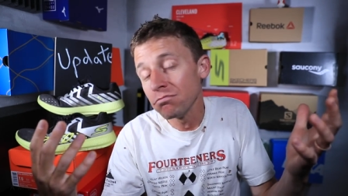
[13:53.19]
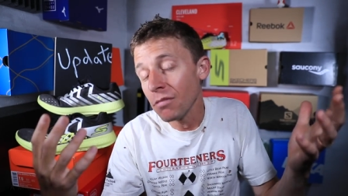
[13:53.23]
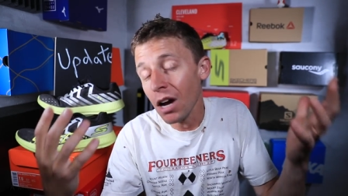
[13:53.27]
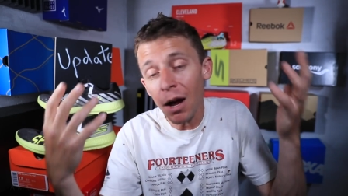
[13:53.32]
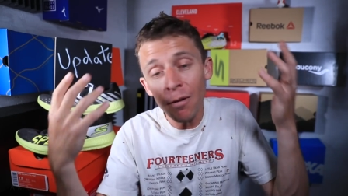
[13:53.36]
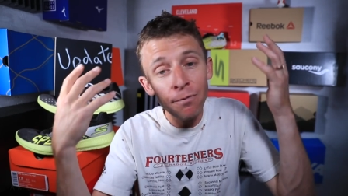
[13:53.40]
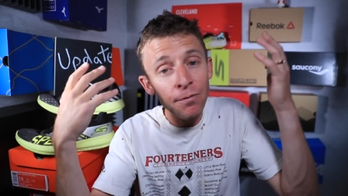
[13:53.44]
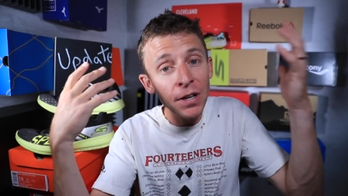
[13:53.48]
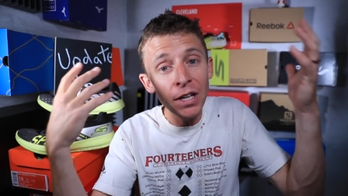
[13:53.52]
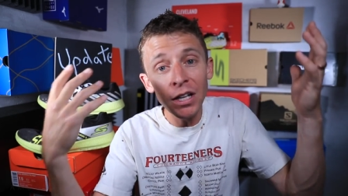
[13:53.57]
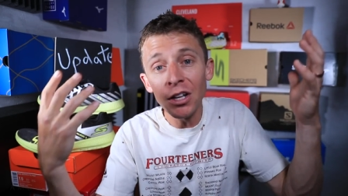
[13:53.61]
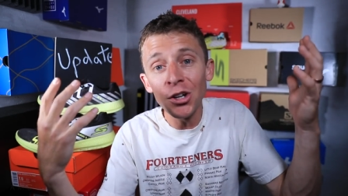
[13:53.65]

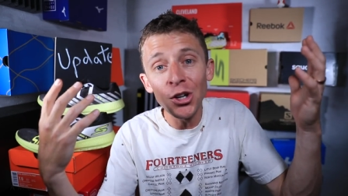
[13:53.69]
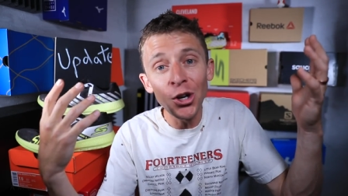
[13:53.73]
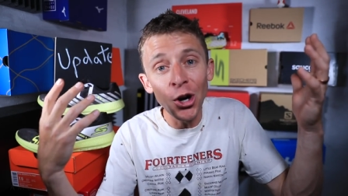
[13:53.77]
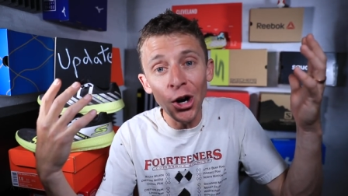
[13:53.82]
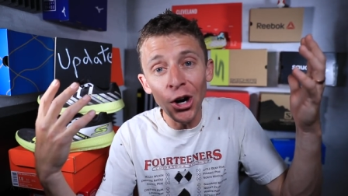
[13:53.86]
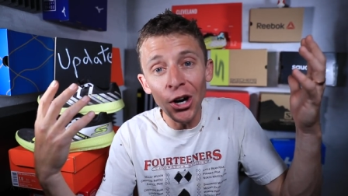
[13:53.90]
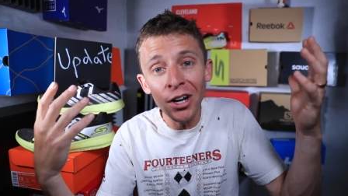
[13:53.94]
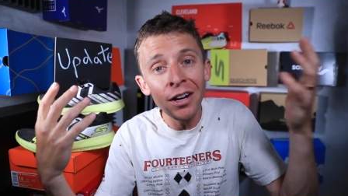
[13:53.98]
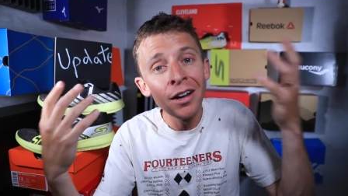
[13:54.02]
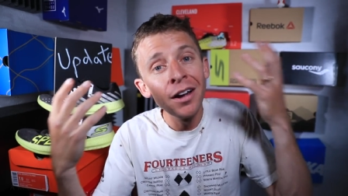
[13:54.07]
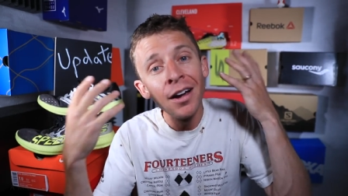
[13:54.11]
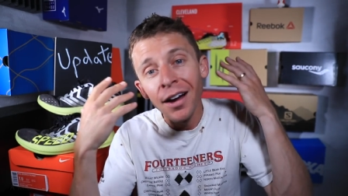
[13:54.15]
I'm feeling
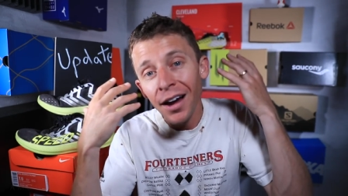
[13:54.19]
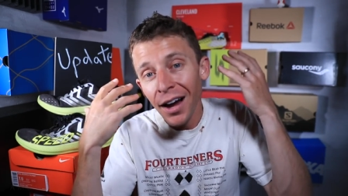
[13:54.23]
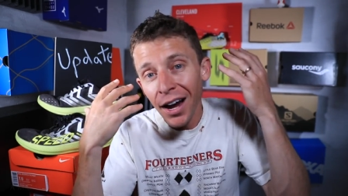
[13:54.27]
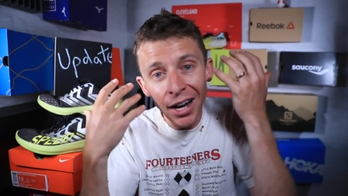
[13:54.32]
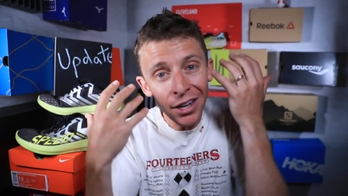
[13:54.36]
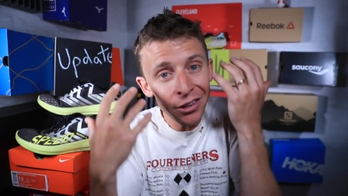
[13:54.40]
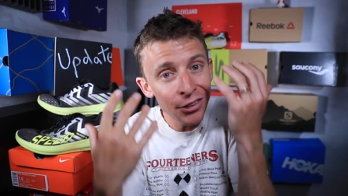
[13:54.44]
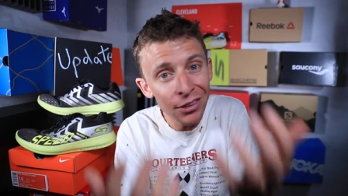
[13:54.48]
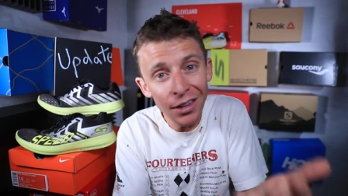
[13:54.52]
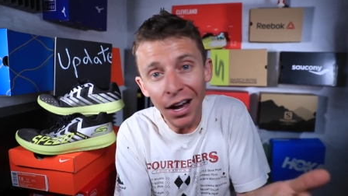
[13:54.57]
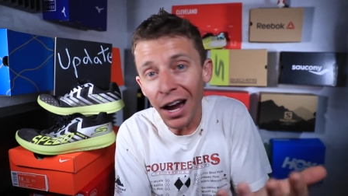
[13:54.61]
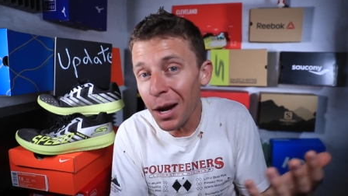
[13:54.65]
good.
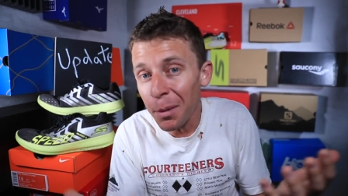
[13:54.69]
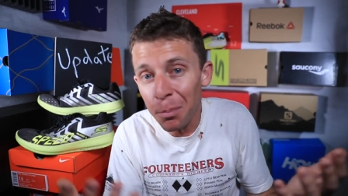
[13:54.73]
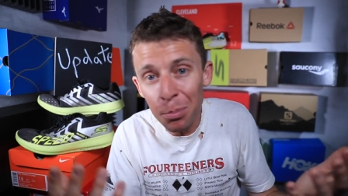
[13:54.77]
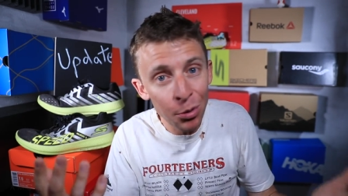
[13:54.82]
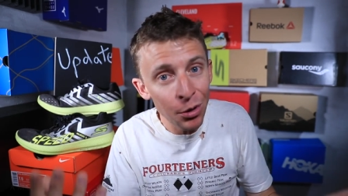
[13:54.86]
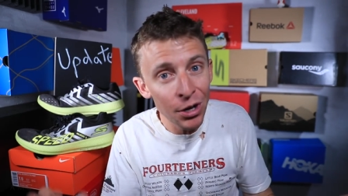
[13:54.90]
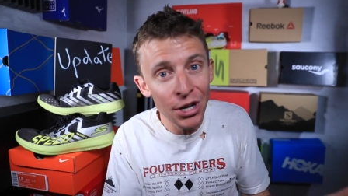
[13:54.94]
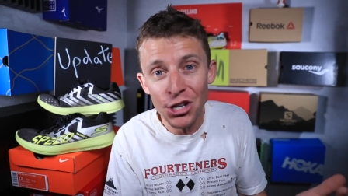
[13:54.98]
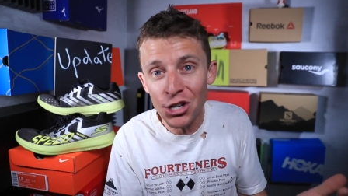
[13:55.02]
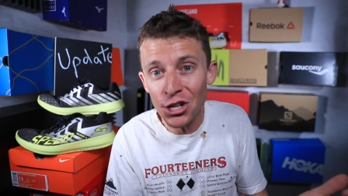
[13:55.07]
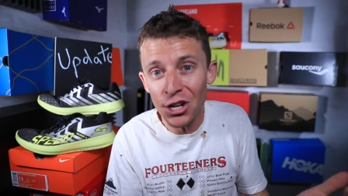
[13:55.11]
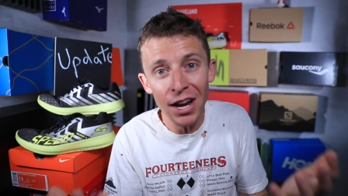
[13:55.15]
I, I
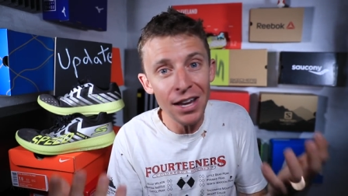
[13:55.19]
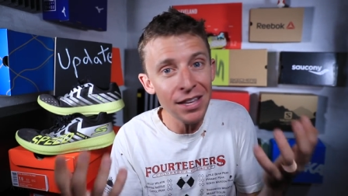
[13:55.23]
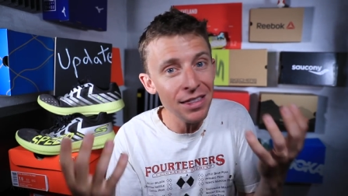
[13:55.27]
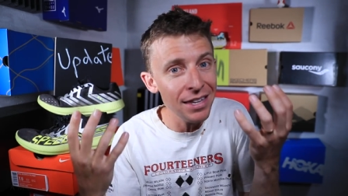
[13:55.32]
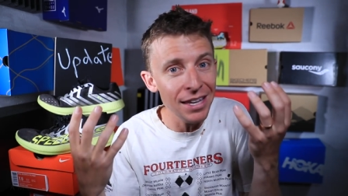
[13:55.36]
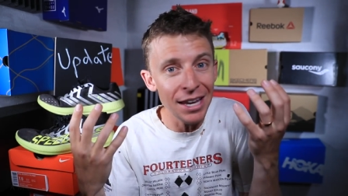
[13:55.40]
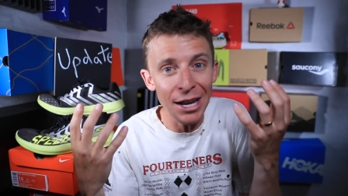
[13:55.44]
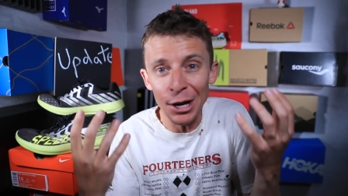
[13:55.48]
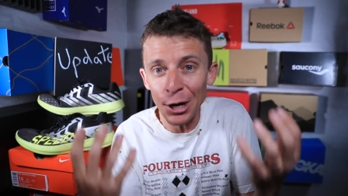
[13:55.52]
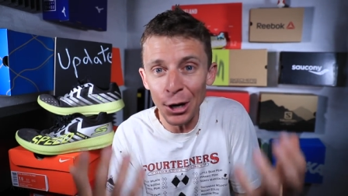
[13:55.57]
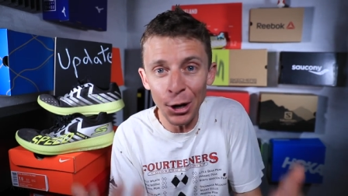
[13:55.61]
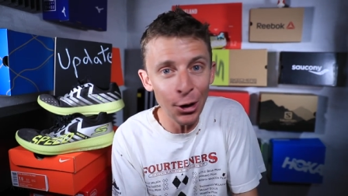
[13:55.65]
appreciate
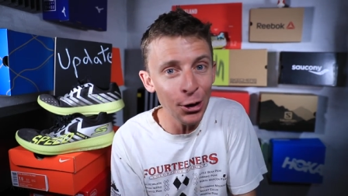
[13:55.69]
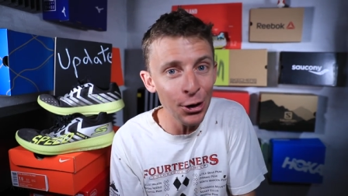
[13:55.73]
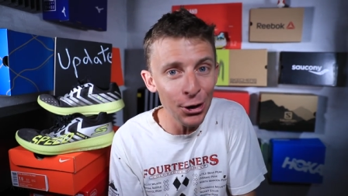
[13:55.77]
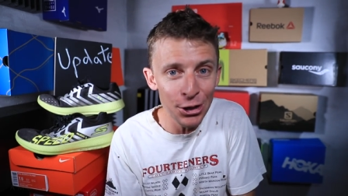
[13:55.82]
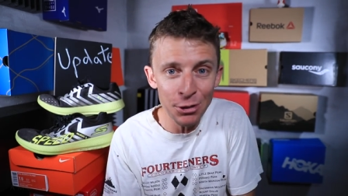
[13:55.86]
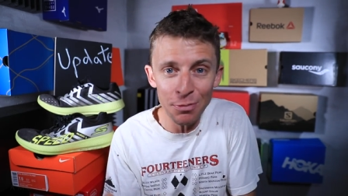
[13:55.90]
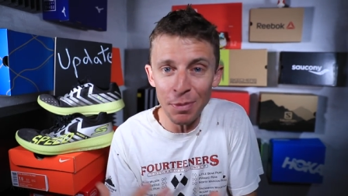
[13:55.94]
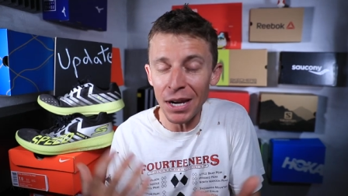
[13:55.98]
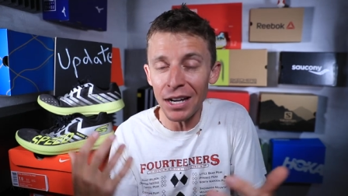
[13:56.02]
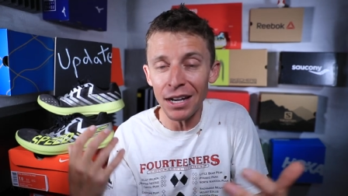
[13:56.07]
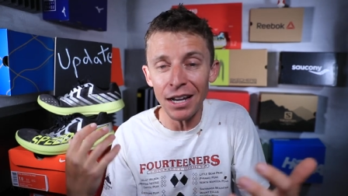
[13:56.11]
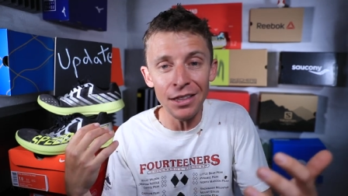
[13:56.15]
the
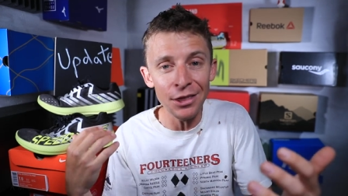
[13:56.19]
encouragement